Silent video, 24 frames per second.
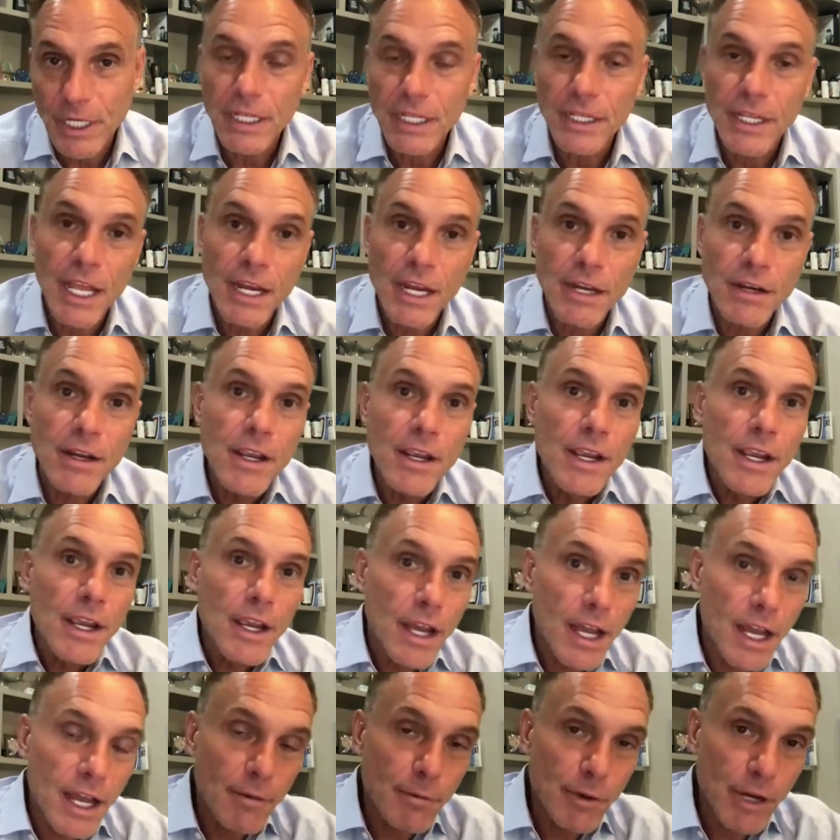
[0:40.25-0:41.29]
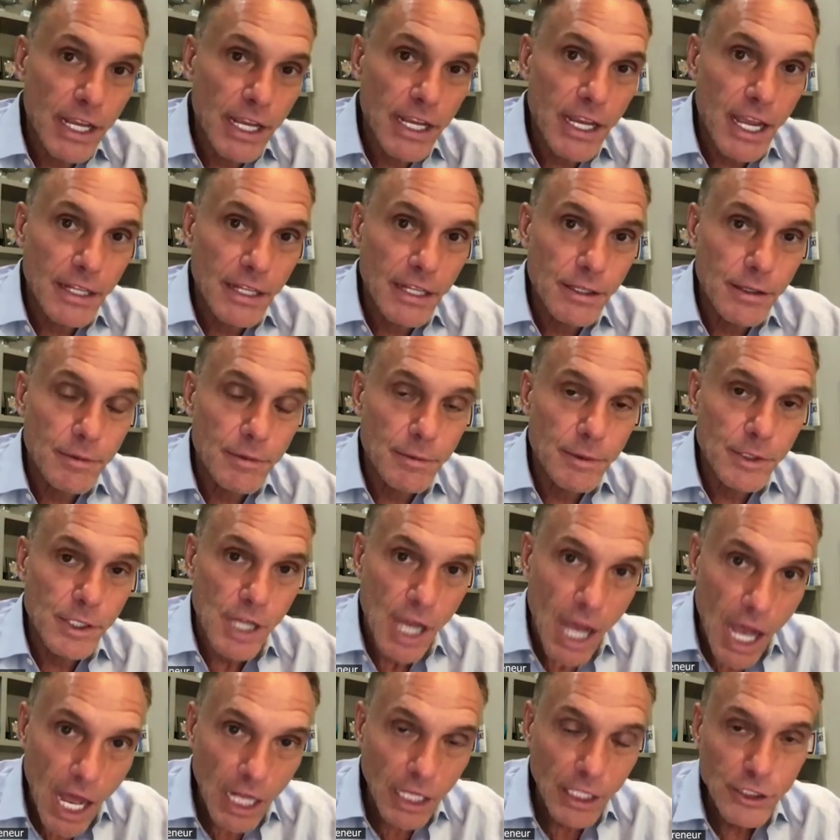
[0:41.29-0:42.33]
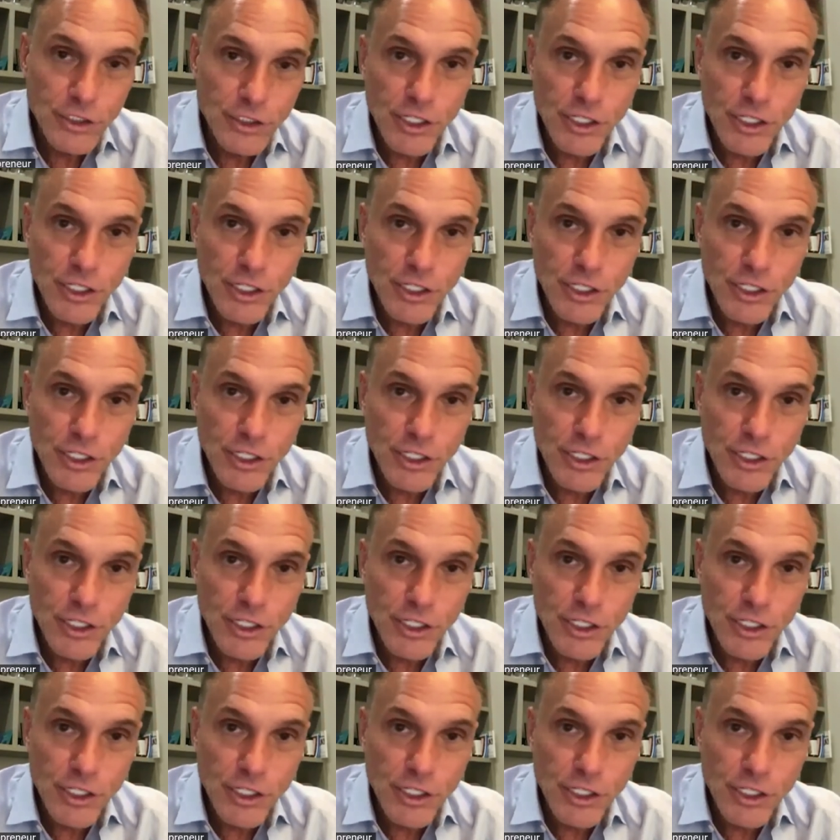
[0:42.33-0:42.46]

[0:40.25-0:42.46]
and then uh, when I got to college,